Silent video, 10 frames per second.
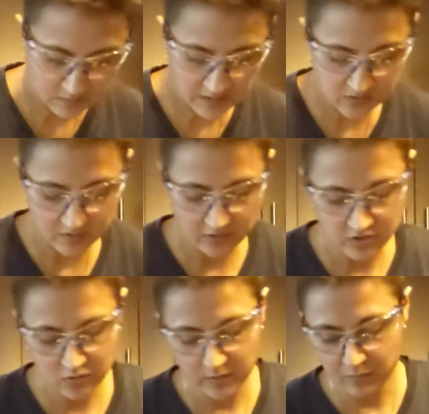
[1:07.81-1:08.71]
Okay, so there's
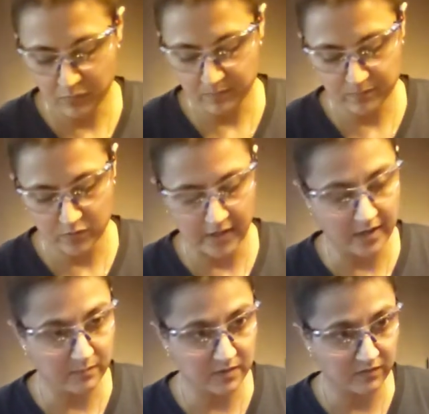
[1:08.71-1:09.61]
3
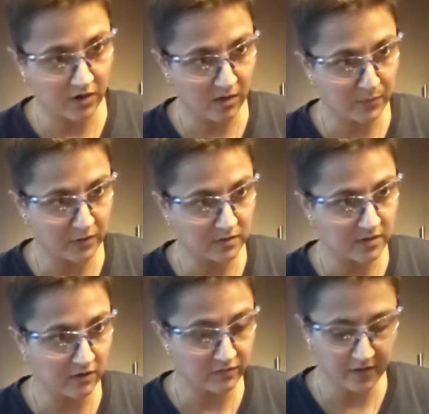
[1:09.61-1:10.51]
grams of copper
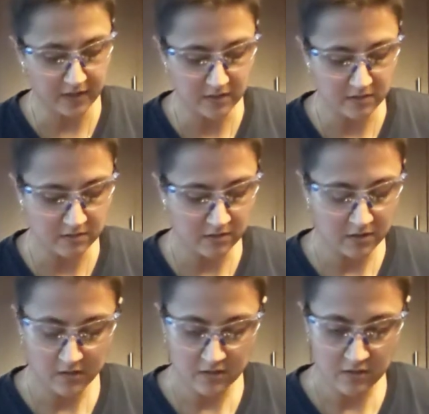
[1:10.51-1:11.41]
sulfate,
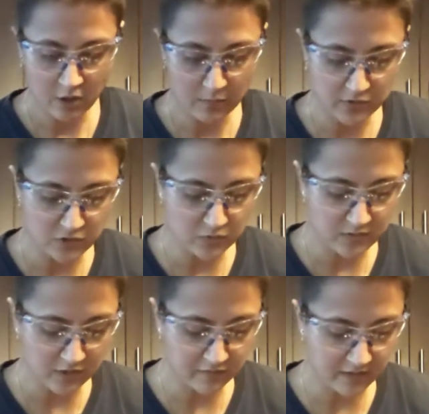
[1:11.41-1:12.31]
copper 2
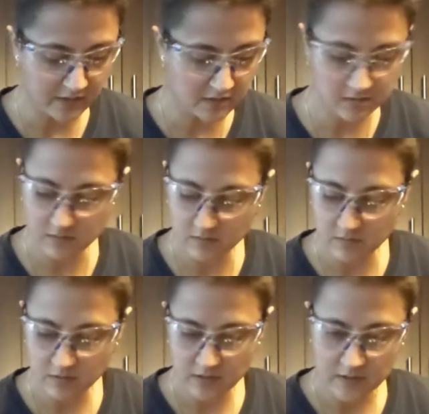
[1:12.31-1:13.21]
sulfate.
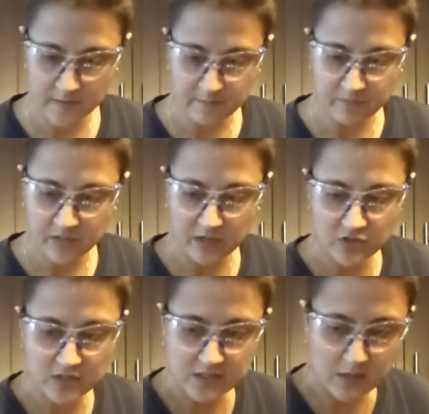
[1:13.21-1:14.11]
And I'll
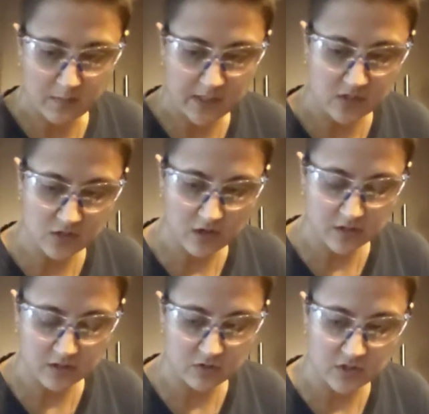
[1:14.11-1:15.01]
just set my stock
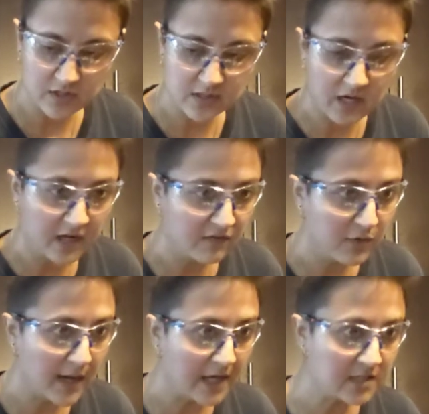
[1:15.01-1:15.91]
solution aside. If
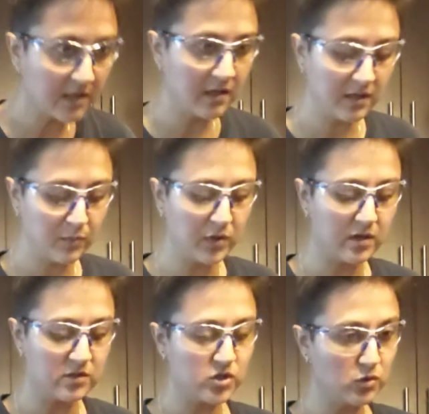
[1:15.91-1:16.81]
you accidentally
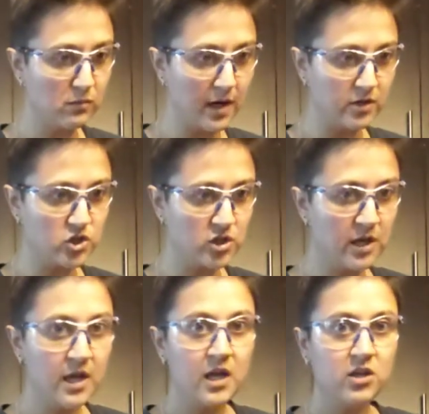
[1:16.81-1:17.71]
put too much,
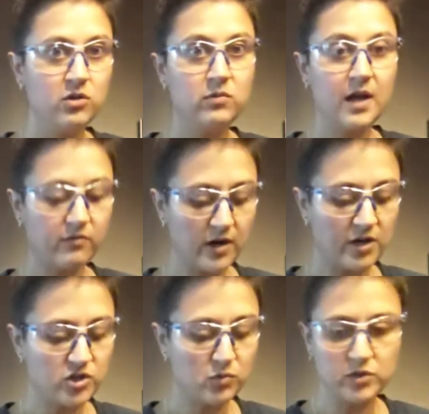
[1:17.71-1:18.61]
you never
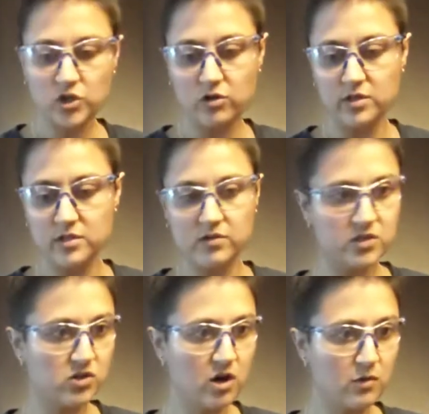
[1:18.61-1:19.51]
actually return it to the
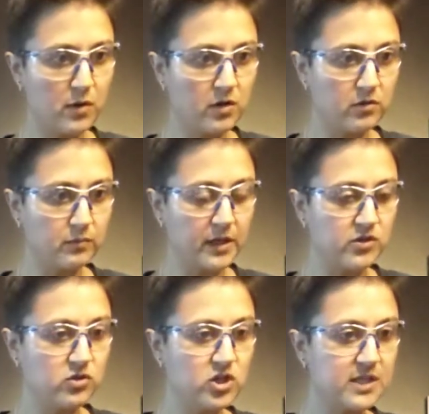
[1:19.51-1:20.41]
stock bottle
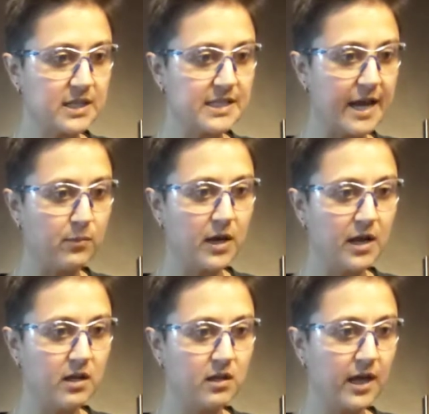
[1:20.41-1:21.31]
because you just
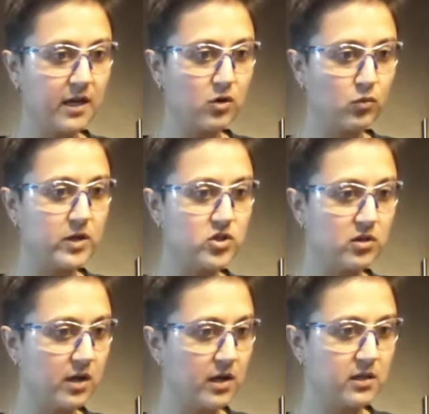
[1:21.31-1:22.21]
contaminated like an
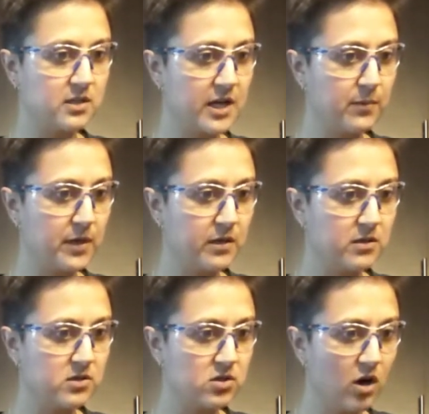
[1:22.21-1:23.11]
original
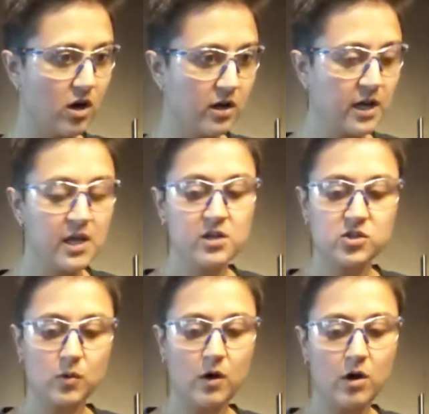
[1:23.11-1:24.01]
uncontaminated stock.
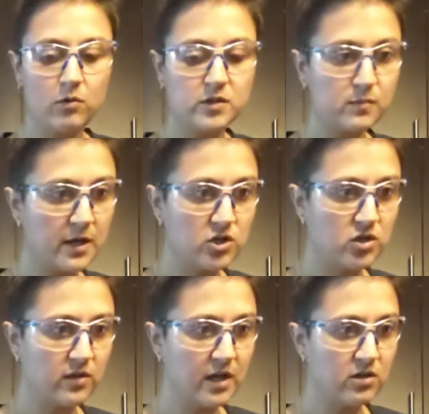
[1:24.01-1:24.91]
So always make sure
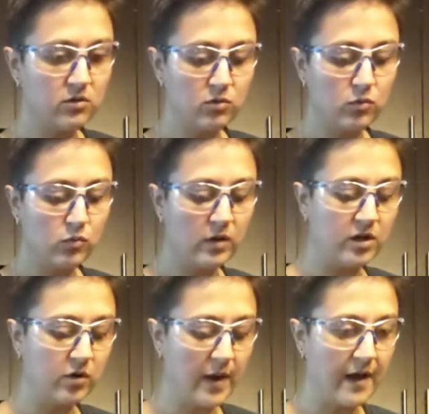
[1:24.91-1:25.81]
that you
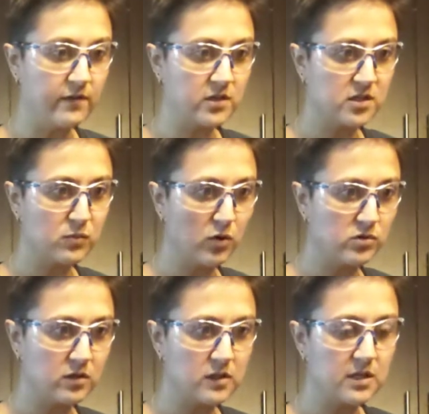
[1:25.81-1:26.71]
have a
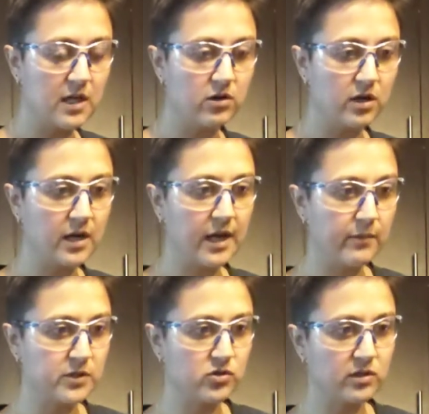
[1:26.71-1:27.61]
disposal container in a
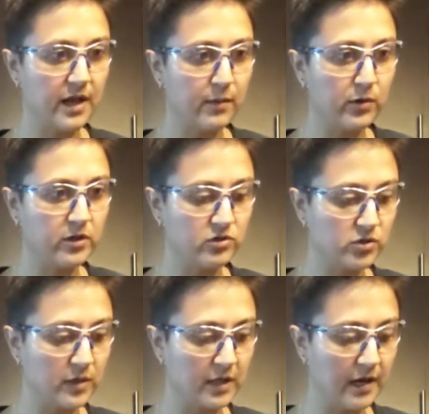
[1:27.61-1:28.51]
chemistry lab when you're
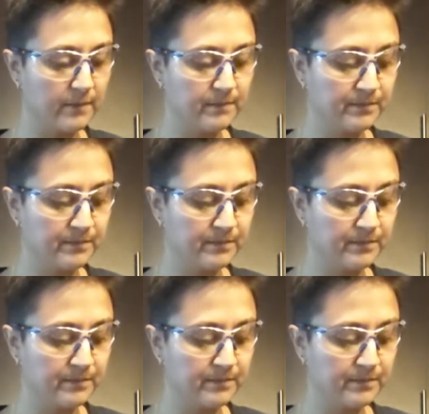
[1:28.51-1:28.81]
doing that.